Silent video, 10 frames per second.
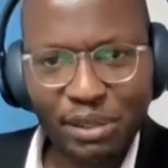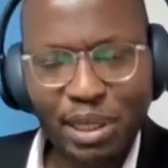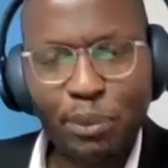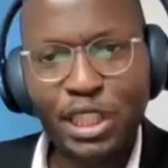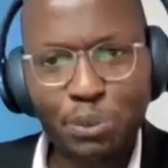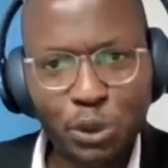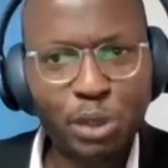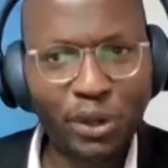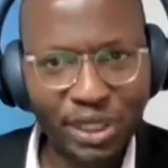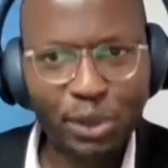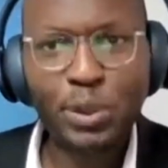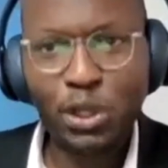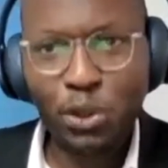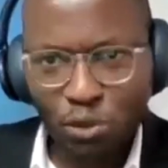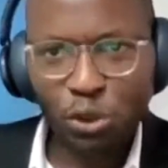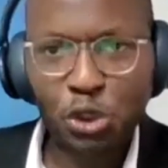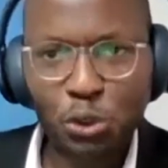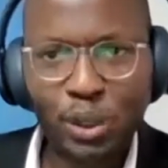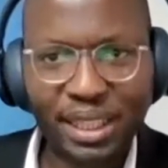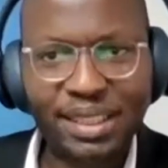if someone is pushing back and say we know for
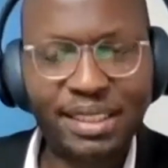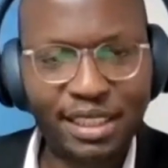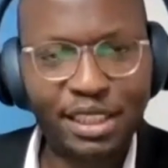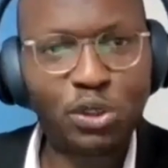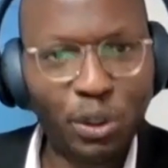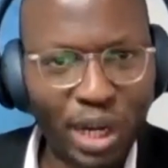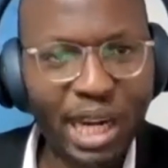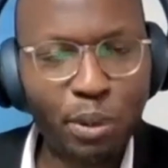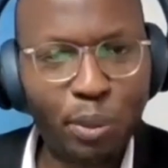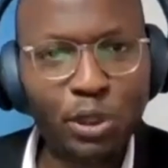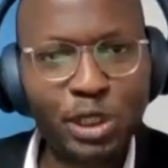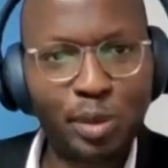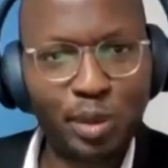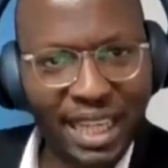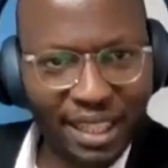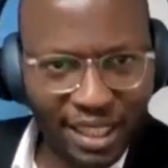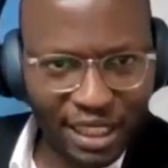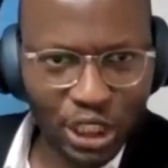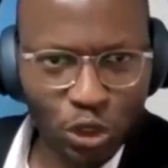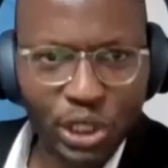sure that this is workable because it's been done in
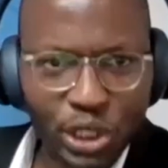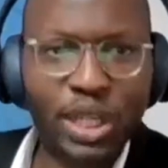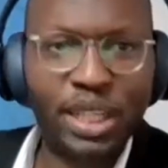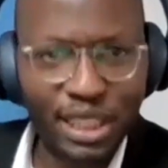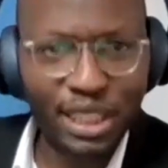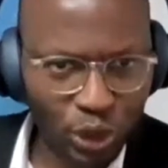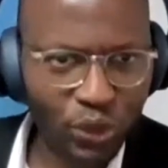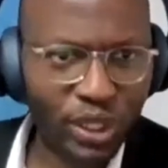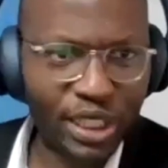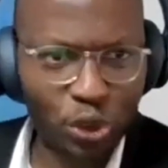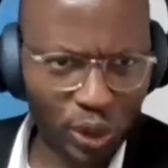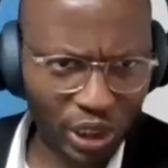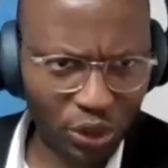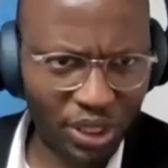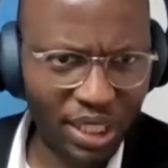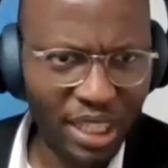this situation and this situation and this situation